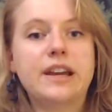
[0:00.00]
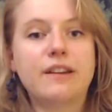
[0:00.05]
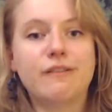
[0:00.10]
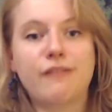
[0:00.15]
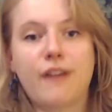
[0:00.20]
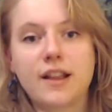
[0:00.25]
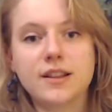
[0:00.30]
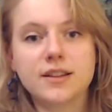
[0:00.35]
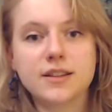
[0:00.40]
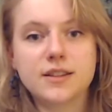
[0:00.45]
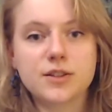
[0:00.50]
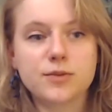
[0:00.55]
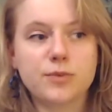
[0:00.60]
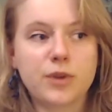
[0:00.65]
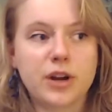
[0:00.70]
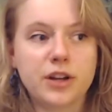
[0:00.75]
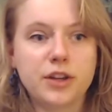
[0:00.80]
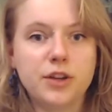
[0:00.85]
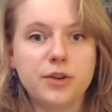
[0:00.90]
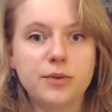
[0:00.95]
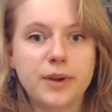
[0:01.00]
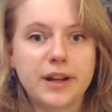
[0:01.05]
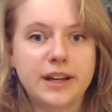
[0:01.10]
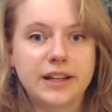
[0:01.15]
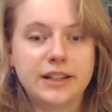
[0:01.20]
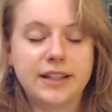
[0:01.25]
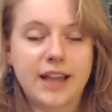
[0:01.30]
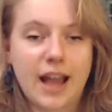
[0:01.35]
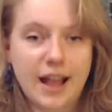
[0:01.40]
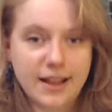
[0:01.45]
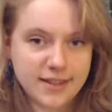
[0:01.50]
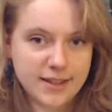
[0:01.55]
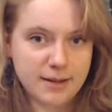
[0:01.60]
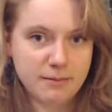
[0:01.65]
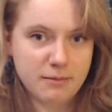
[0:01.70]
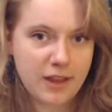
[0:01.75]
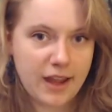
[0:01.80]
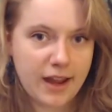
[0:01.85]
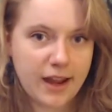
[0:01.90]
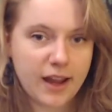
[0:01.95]
events where you can get
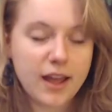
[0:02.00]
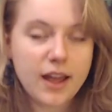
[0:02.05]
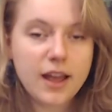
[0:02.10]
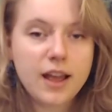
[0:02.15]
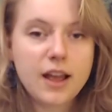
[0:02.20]
something.